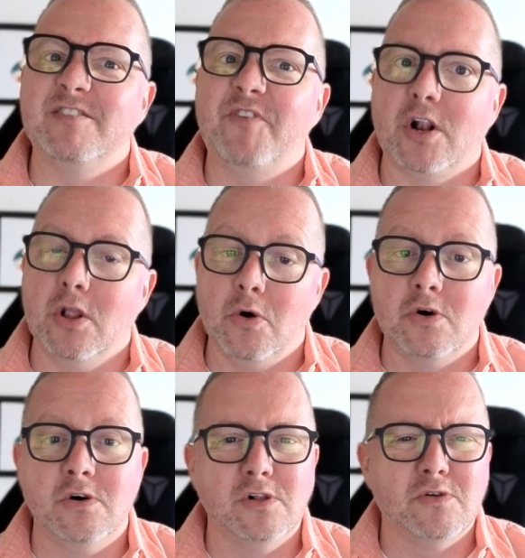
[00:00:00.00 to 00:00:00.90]

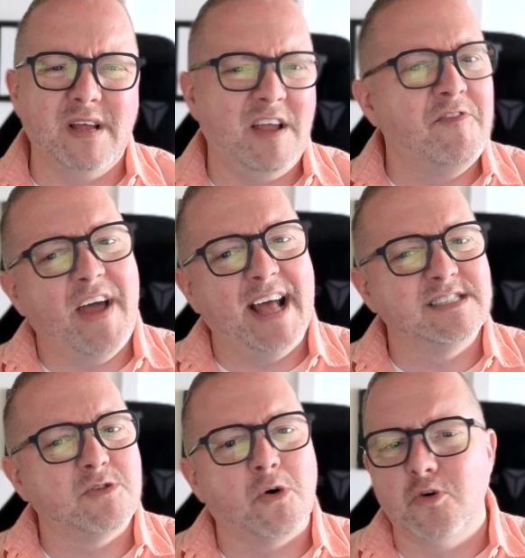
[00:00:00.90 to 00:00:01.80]
local events or
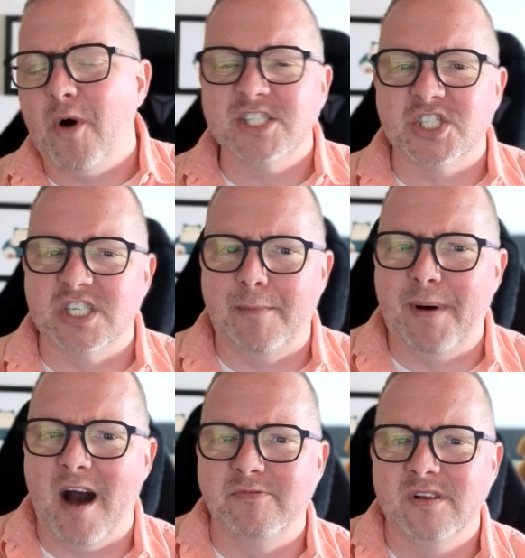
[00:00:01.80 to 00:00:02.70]
question
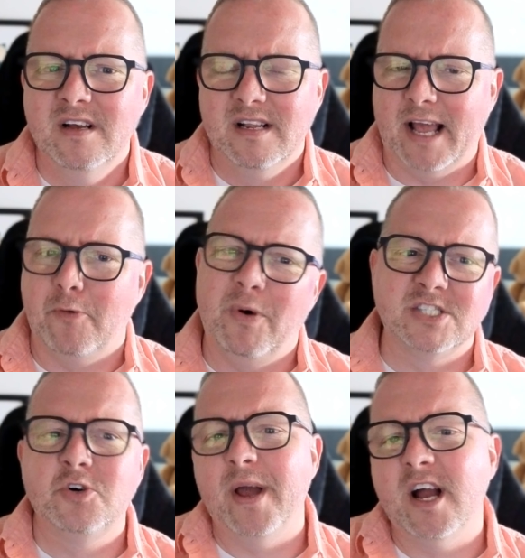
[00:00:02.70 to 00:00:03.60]
about what's
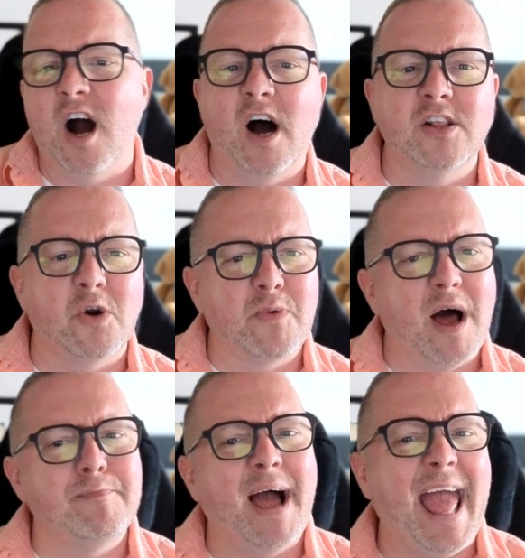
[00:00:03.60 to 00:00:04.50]
going on around
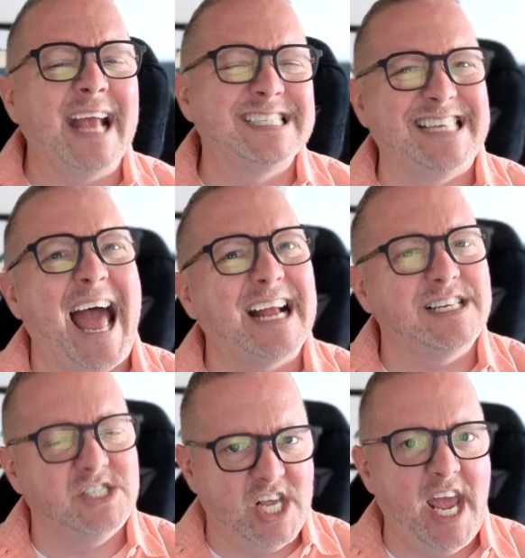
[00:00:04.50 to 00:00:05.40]
my exact
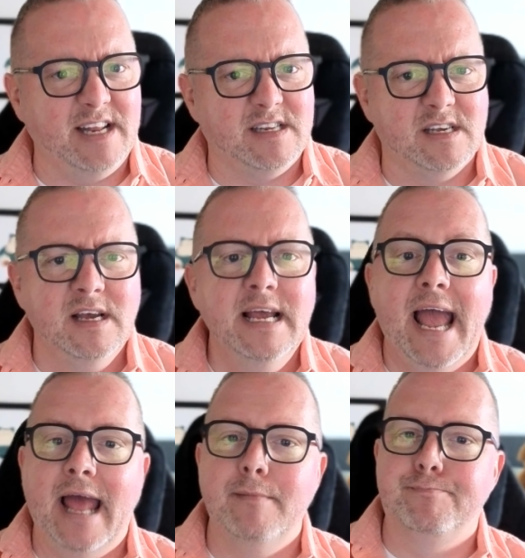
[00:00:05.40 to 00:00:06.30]
date.
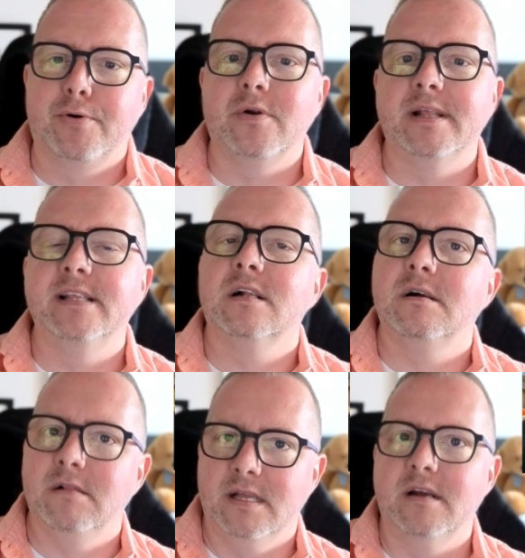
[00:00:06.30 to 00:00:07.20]
And Berlin
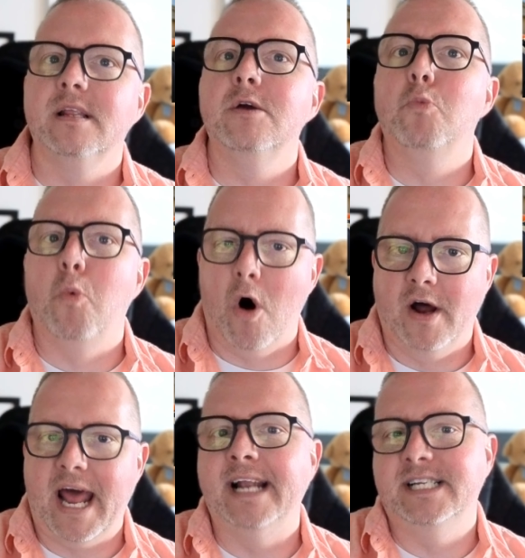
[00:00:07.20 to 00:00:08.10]
clearly won
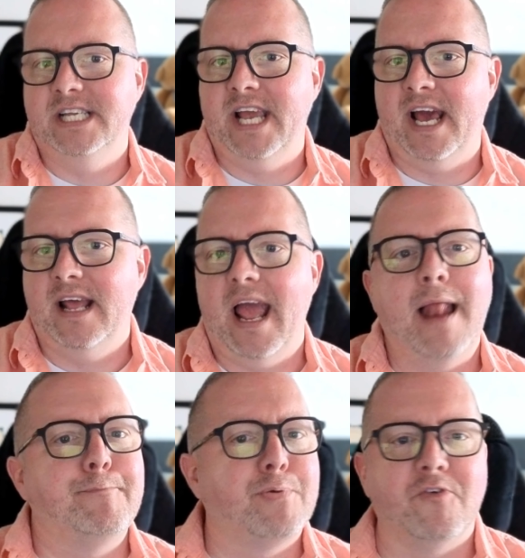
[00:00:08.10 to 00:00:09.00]
at the end. It
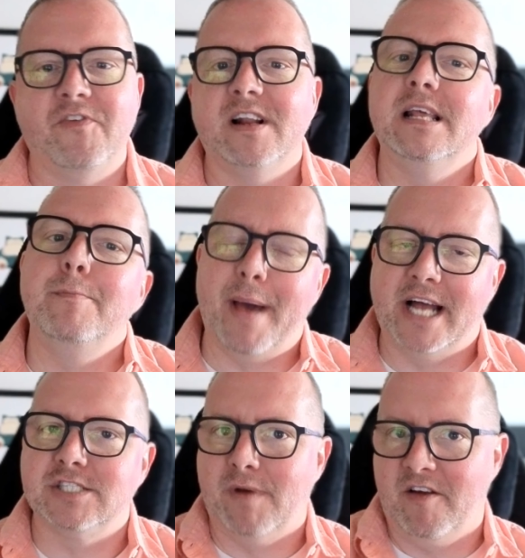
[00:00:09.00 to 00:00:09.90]
perfectly matched
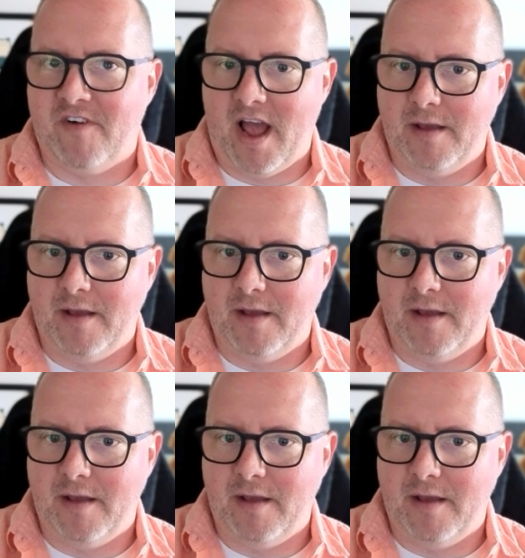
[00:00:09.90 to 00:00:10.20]
my vibe.